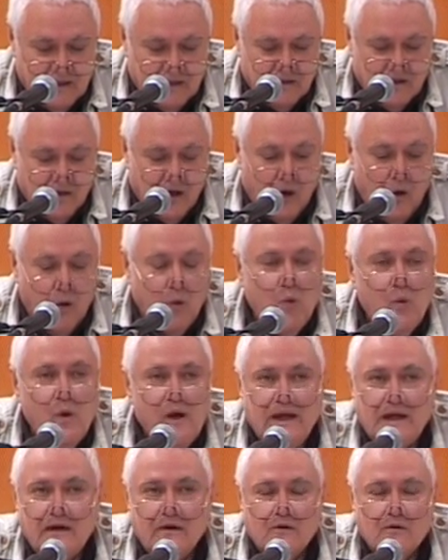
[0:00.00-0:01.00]
No
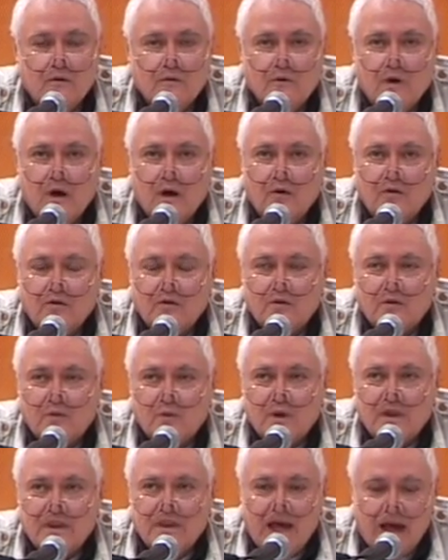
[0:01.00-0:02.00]
wiener roast
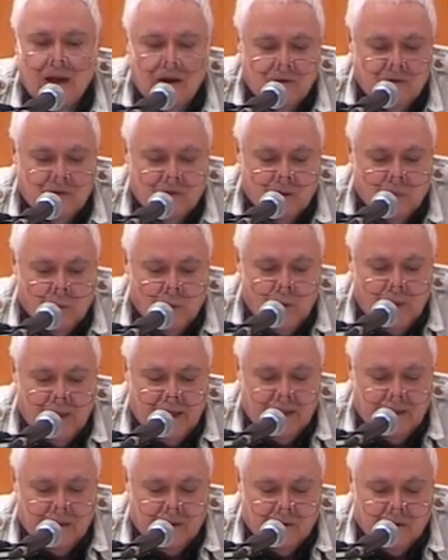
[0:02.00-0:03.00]
without the
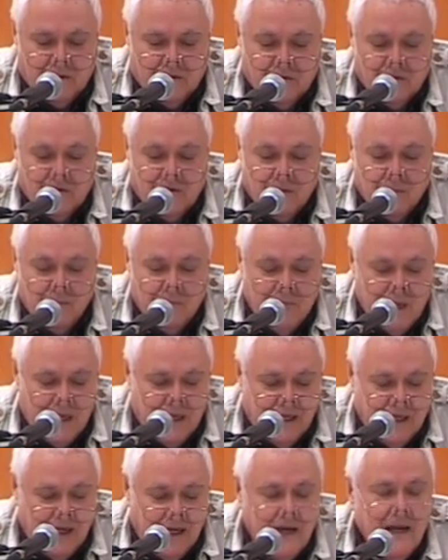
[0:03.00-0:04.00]
wieners. The
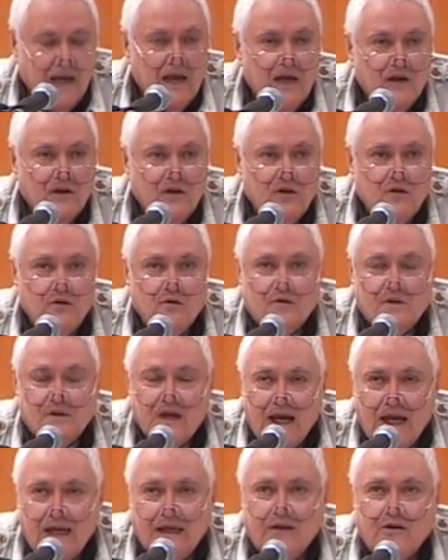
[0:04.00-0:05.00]
minute you
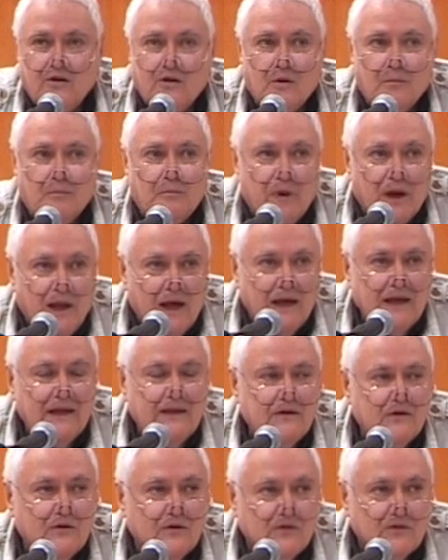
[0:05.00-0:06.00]
take your
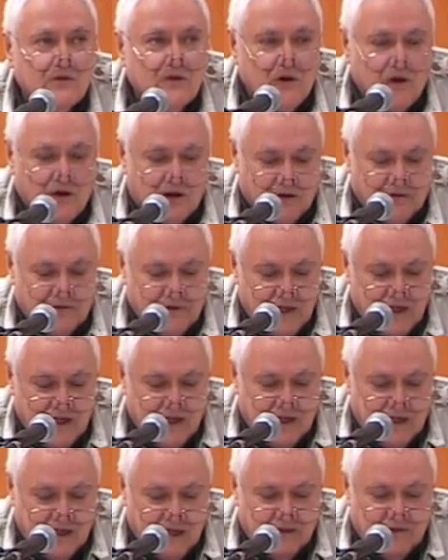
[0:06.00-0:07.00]
blinders off
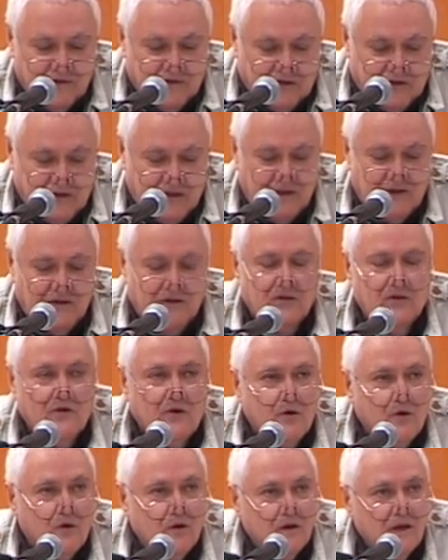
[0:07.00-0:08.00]
and see
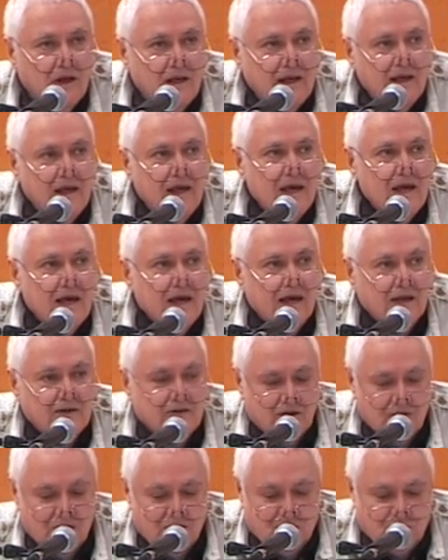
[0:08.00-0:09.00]
schooling as
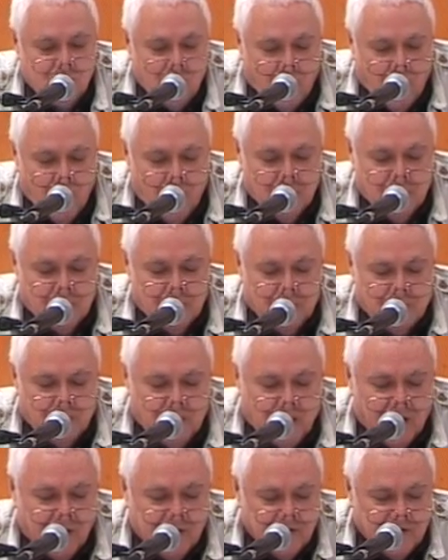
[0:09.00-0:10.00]
a jobs
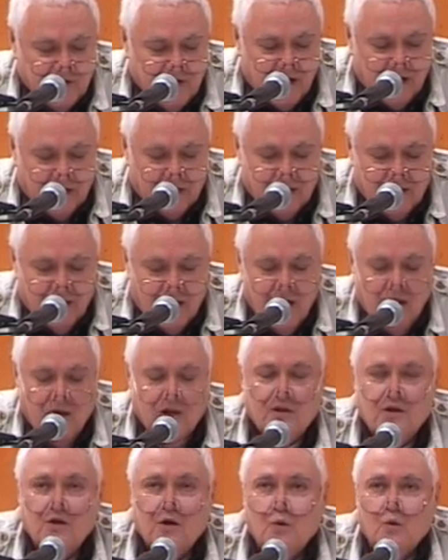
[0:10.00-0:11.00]
project,
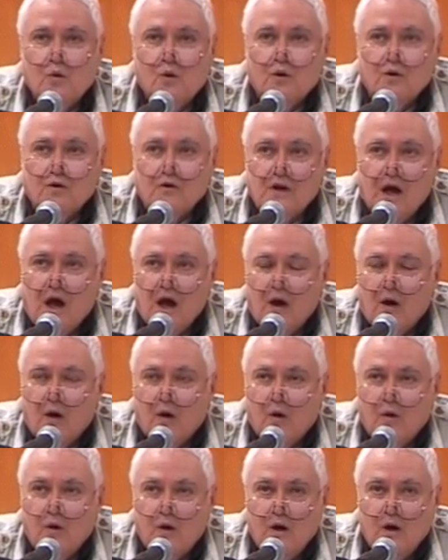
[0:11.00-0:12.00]
you will
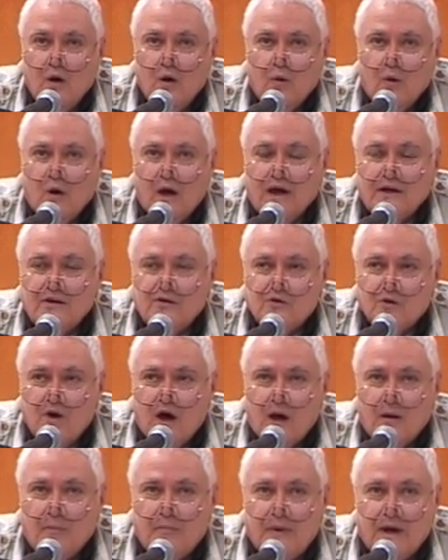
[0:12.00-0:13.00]
know why
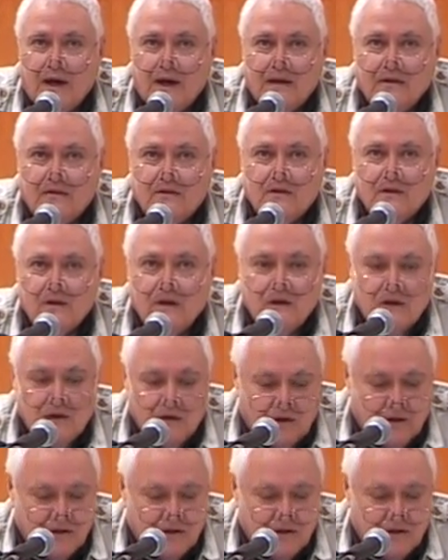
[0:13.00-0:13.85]
dropouts are